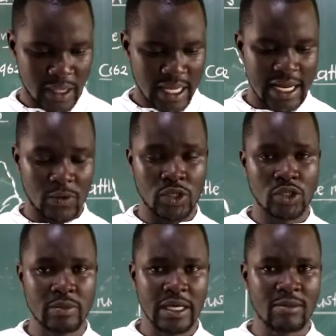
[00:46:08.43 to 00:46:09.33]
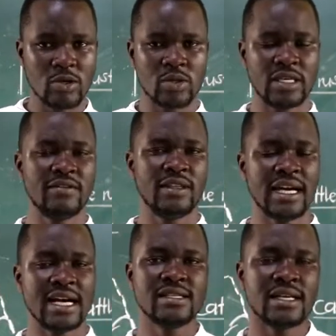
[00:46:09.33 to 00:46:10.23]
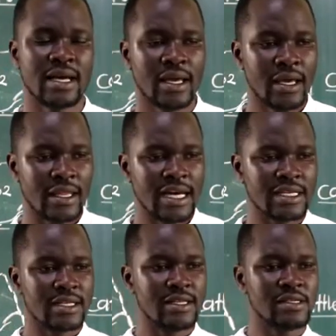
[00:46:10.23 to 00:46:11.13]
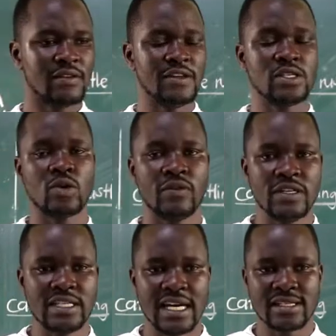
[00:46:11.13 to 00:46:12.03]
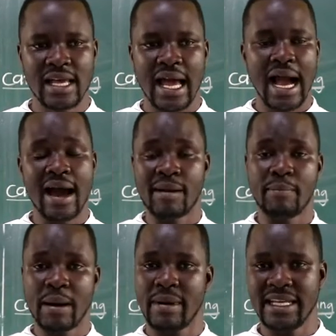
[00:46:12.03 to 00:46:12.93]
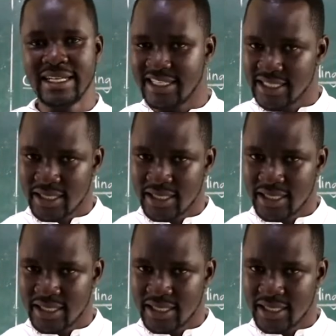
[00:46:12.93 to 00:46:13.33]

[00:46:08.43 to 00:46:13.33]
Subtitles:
And we should be able to give the answer that these physical features are permanent.